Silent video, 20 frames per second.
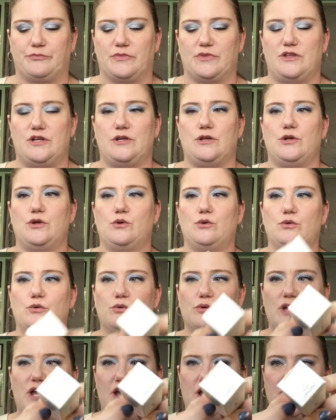the
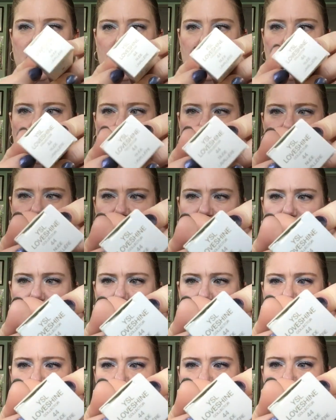new Candy
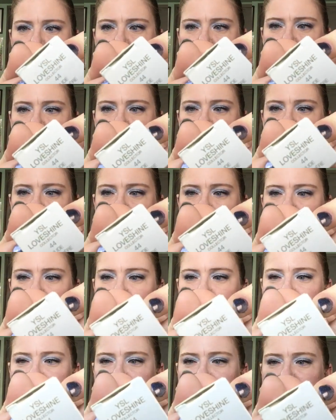Glaze
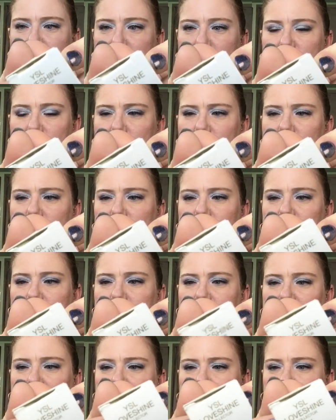shimmers,
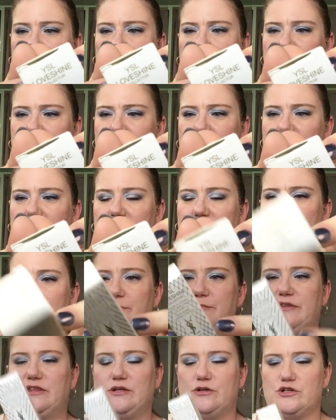like the Love Shine,
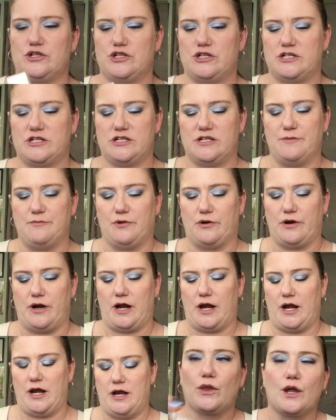but they're
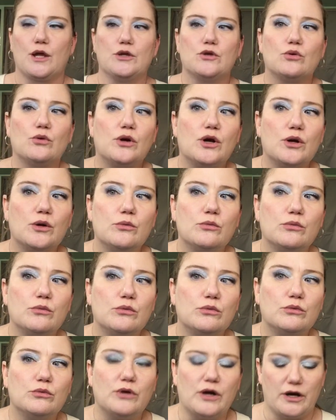shimmery. It's what
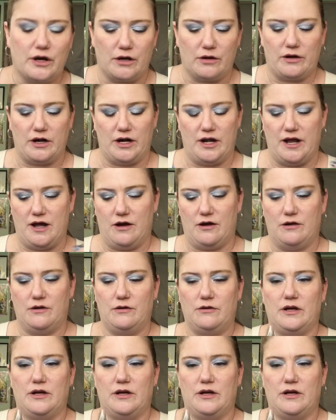I'm wearing right now.